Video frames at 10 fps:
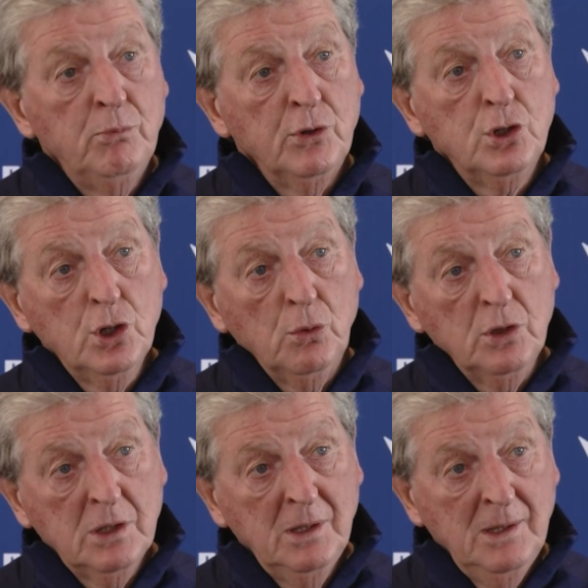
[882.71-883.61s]

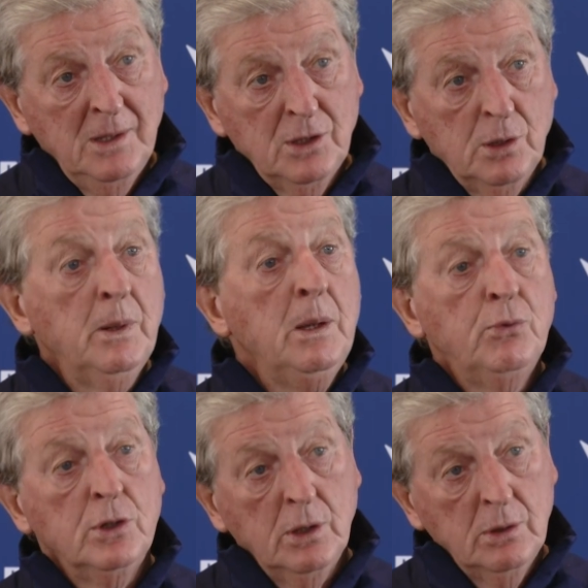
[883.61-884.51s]
produce to be
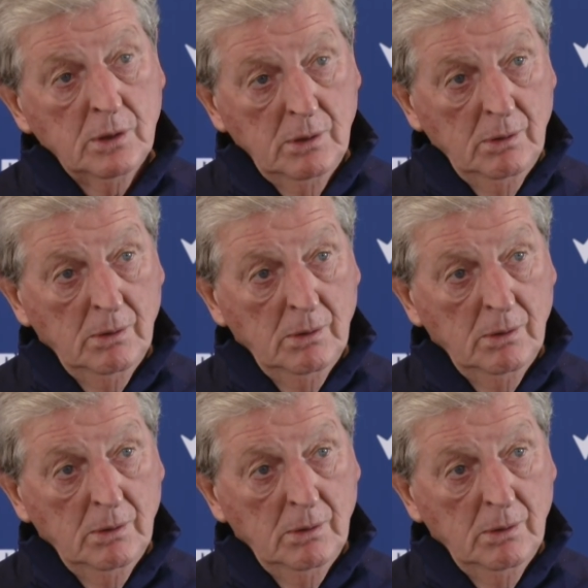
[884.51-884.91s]
produced.